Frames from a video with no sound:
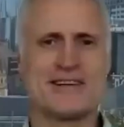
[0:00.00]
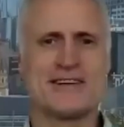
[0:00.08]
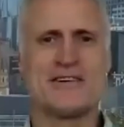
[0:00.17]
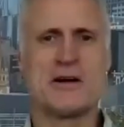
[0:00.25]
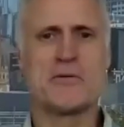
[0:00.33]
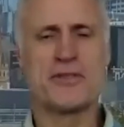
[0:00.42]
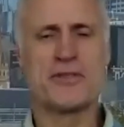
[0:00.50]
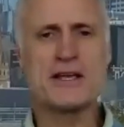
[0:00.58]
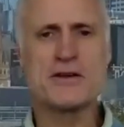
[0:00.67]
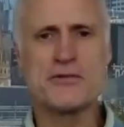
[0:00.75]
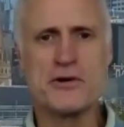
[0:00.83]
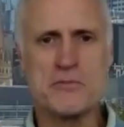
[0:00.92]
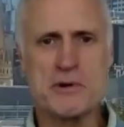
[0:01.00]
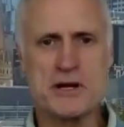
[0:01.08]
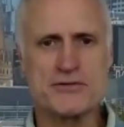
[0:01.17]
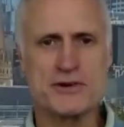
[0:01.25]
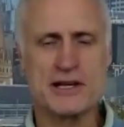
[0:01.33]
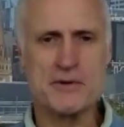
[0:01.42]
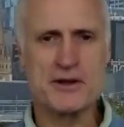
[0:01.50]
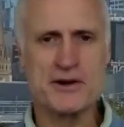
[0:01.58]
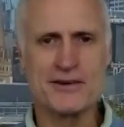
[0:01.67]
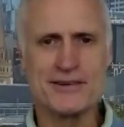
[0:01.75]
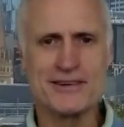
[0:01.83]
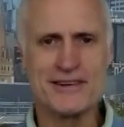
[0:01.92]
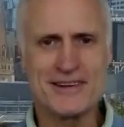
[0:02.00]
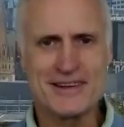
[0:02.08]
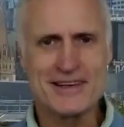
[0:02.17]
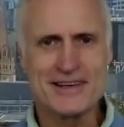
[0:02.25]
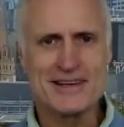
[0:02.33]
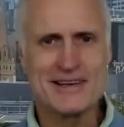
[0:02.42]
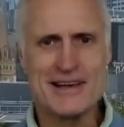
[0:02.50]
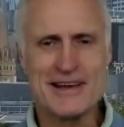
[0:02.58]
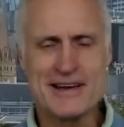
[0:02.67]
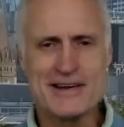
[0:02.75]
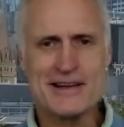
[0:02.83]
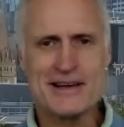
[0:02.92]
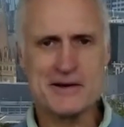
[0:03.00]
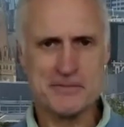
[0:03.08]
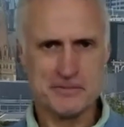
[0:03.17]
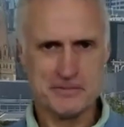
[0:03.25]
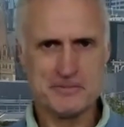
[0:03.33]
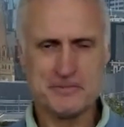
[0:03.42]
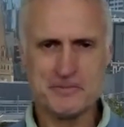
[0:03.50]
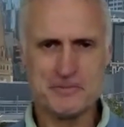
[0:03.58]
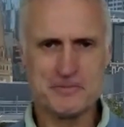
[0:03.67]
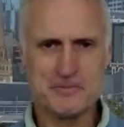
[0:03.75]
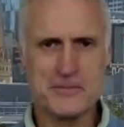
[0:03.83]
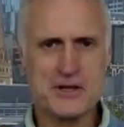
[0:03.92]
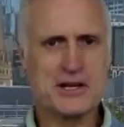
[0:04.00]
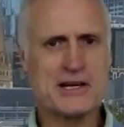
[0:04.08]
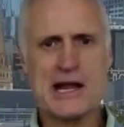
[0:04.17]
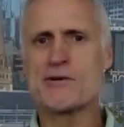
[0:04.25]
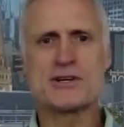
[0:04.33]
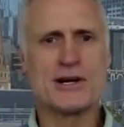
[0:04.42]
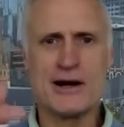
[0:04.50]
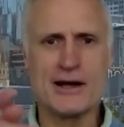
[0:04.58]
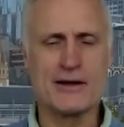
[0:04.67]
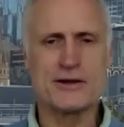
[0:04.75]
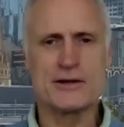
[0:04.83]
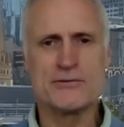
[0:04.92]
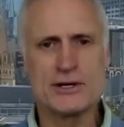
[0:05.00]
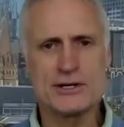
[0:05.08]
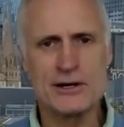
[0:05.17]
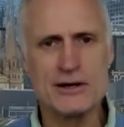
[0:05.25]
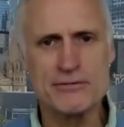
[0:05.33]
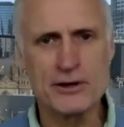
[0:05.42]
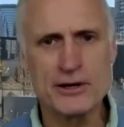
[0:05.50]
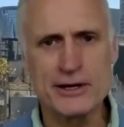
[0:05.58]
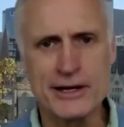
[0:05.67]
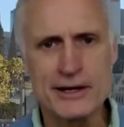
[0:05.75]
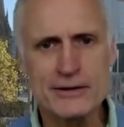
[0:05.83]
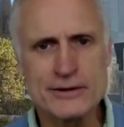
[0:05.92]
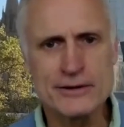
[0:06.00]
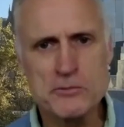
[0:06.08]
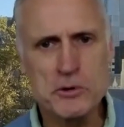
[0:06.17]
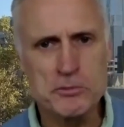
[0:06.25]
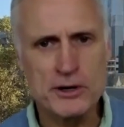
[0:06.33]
All right. Well, thank you very much for coming on. And you can now retire. You can retire fully now. No more